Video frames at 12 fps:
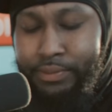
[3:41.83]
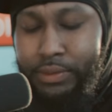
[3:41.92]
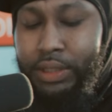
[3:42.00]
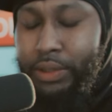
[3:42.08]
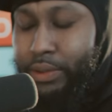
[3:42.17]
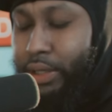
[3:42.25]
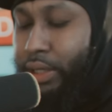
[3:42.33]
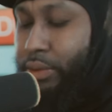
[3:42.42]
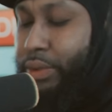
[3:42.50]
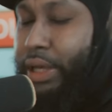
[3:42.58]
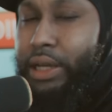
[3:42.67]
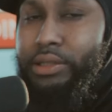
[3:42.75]
Okay,
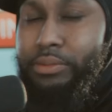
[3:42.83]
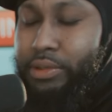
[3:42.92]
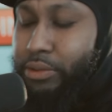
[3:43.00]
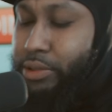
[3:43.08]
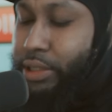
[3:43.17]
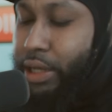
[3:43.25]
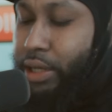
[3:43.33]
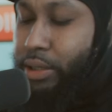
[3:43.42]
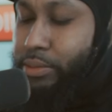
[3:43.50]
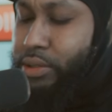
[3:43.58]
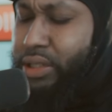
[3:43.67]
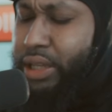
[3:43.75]
we got some old
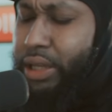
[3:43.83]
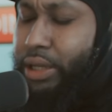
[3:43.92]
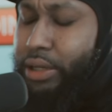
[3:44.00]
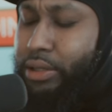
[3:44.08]
time. So yeah,